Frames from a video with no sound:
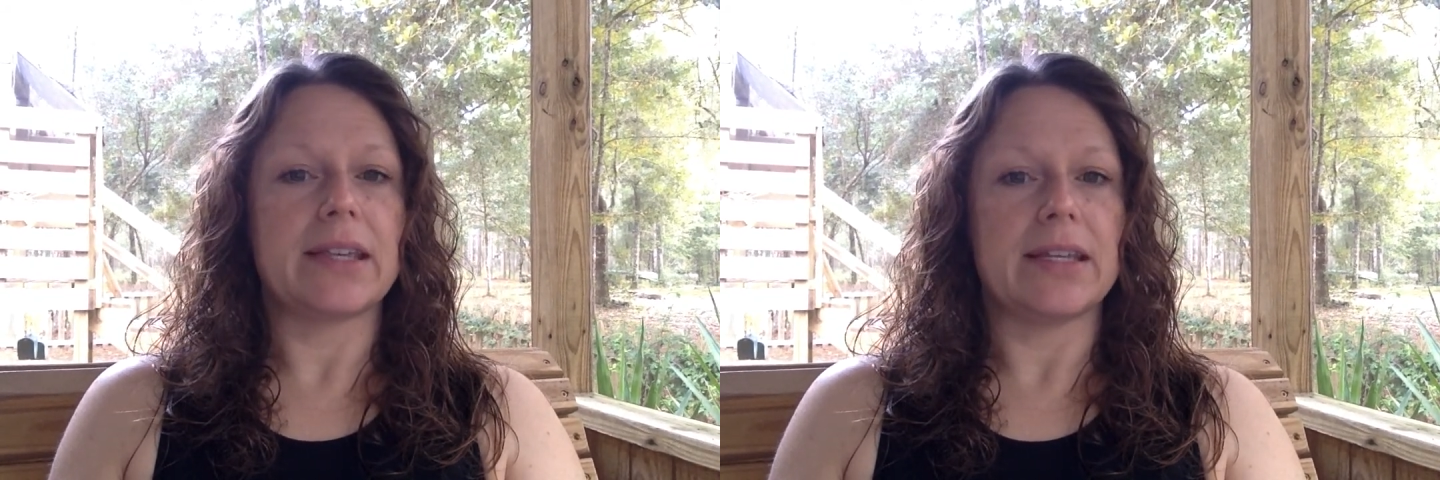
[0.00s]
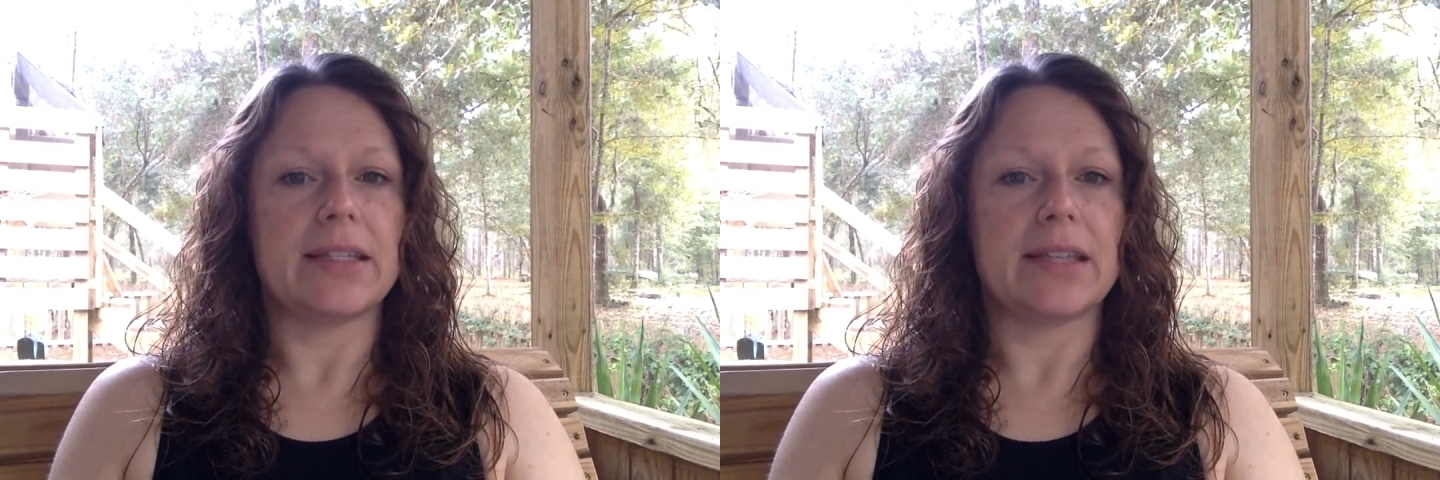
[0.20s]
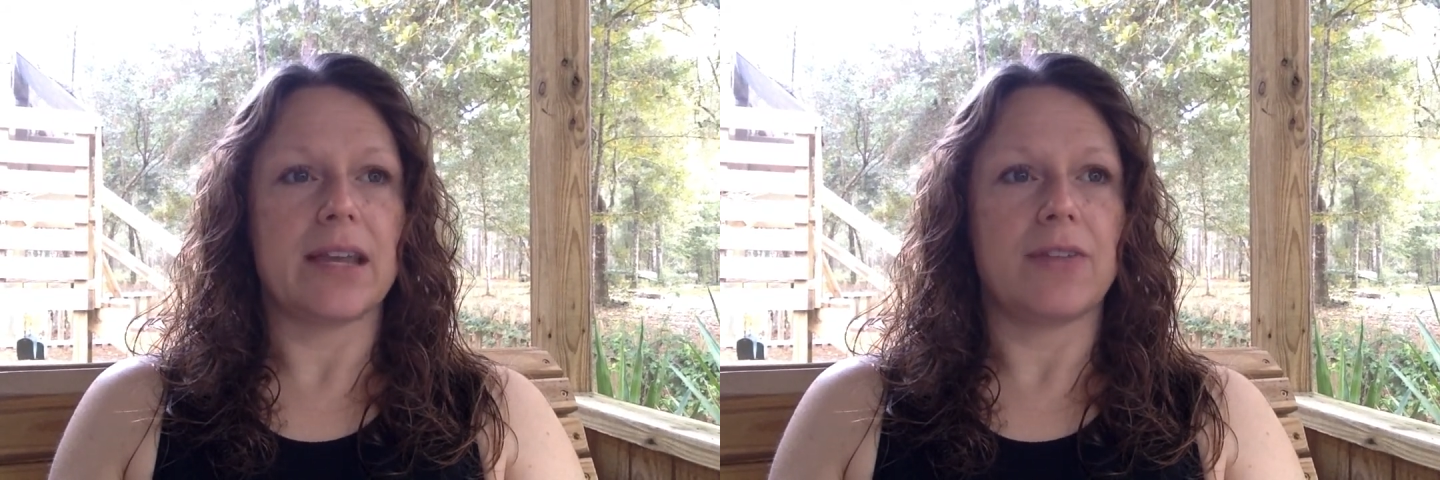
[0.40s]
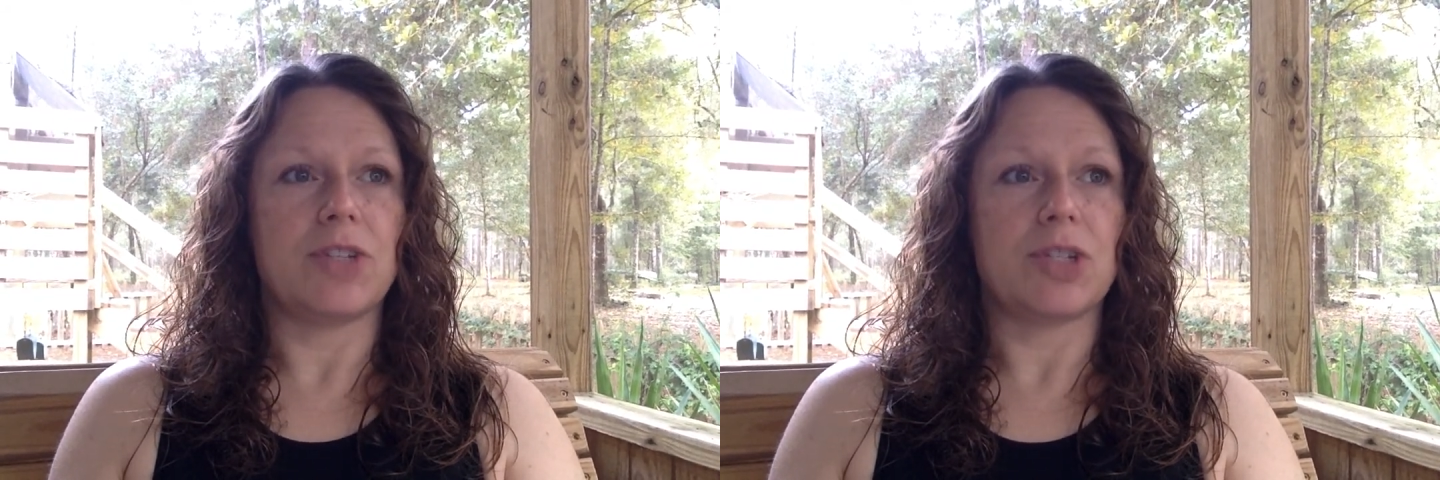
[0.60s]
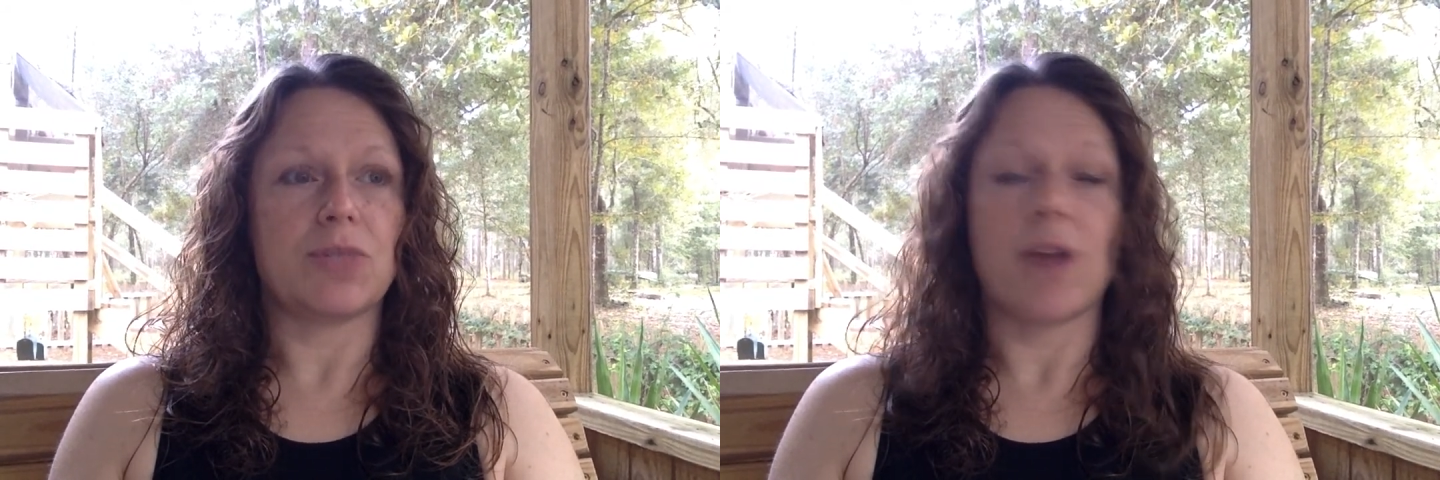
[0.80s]
instead of
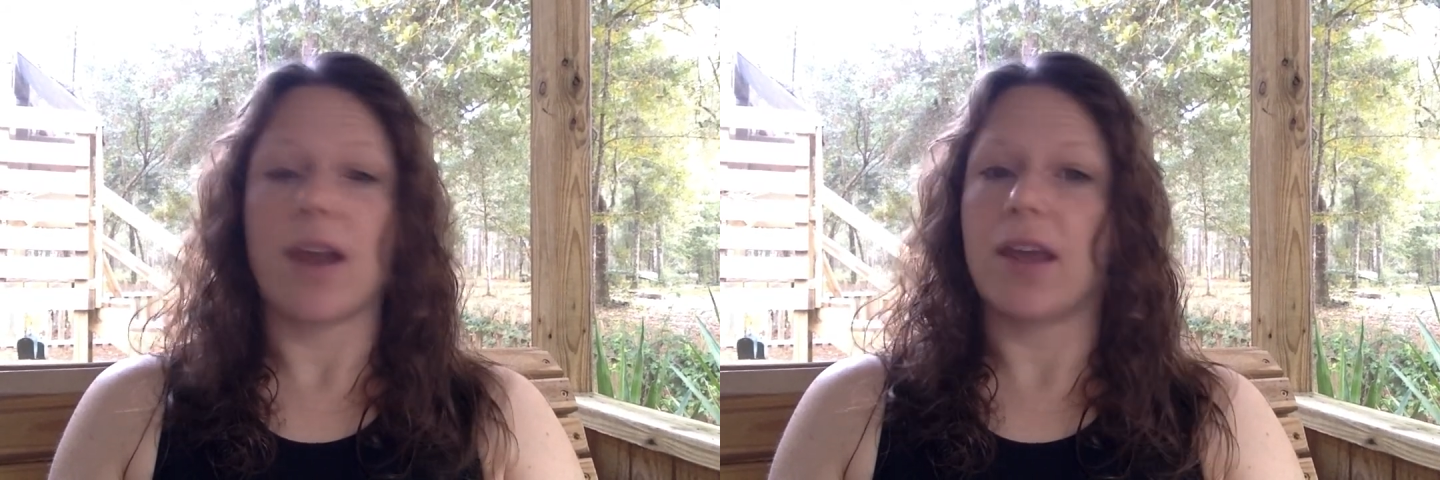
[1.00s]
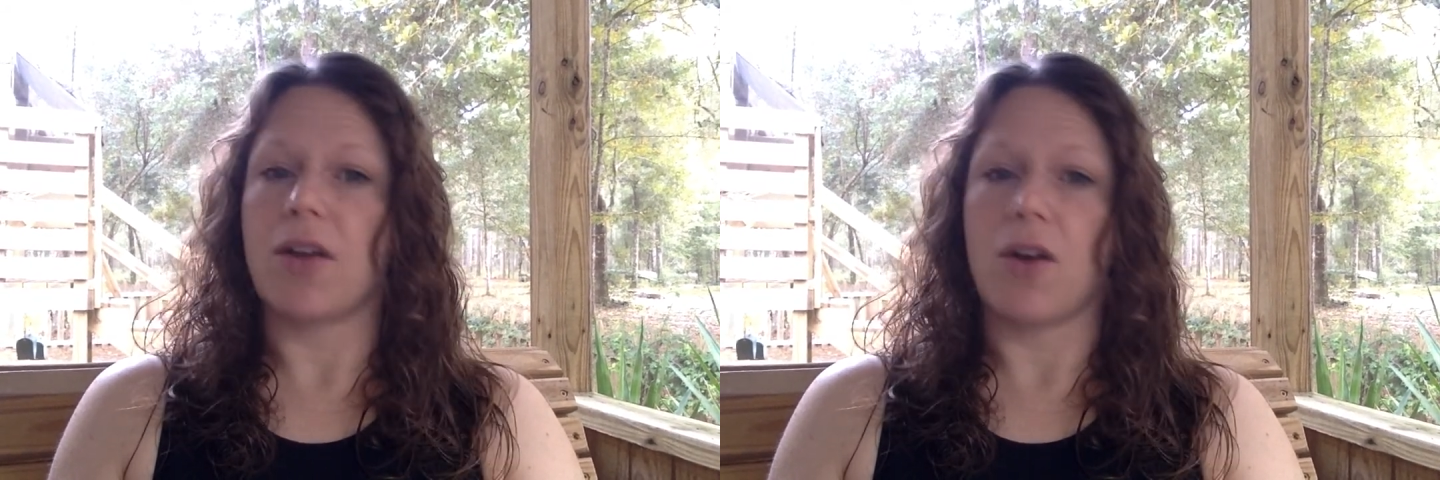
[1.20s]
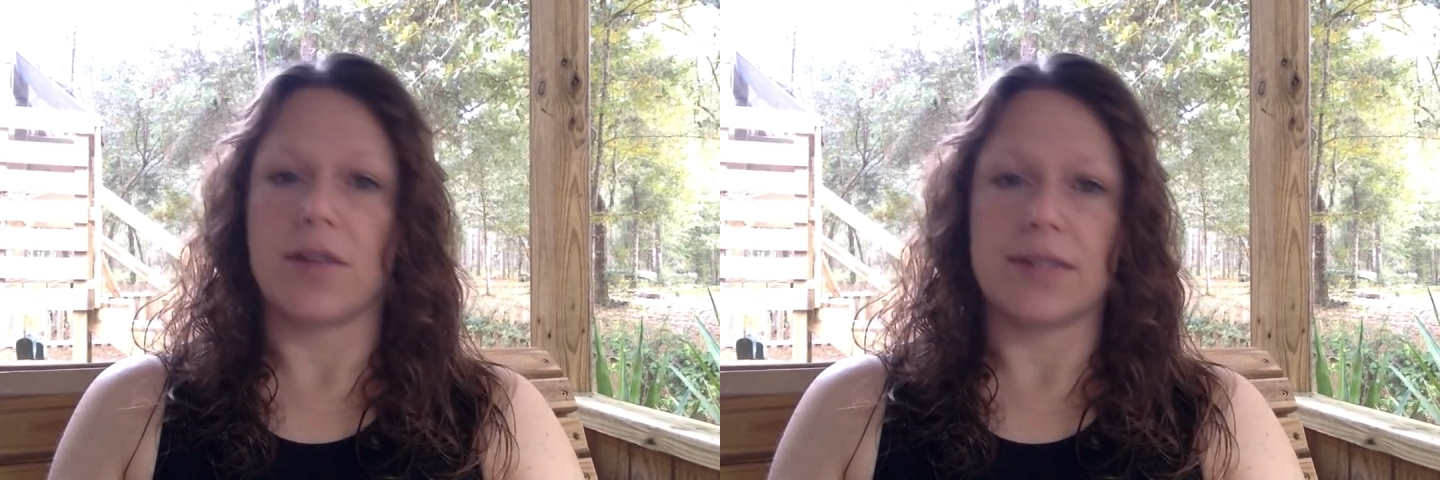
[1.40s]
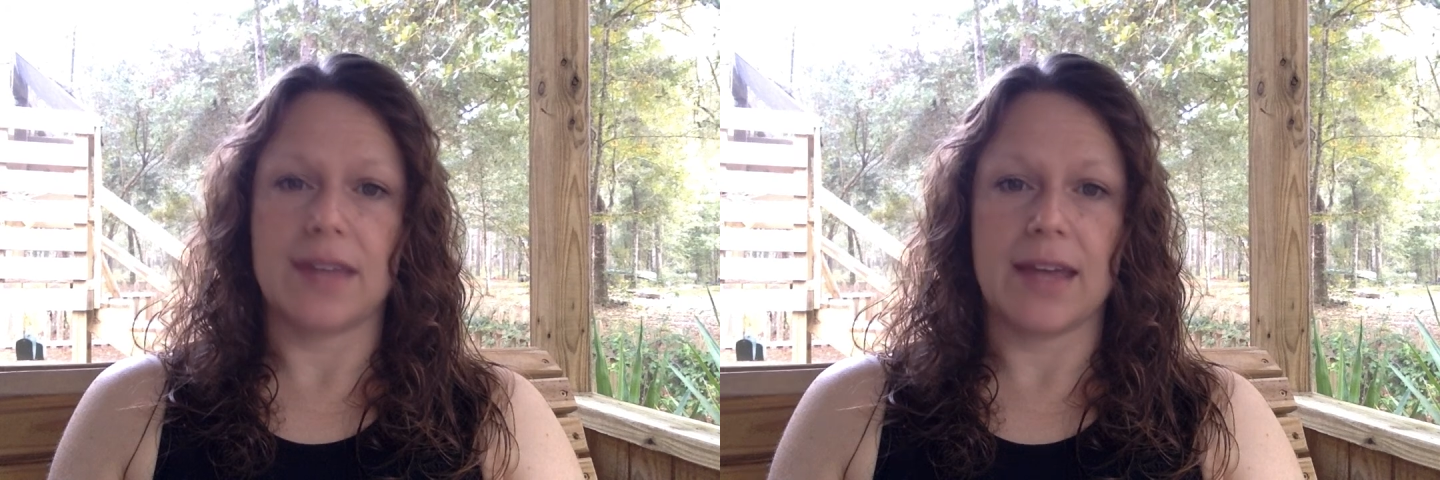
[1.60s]
just writing it all as an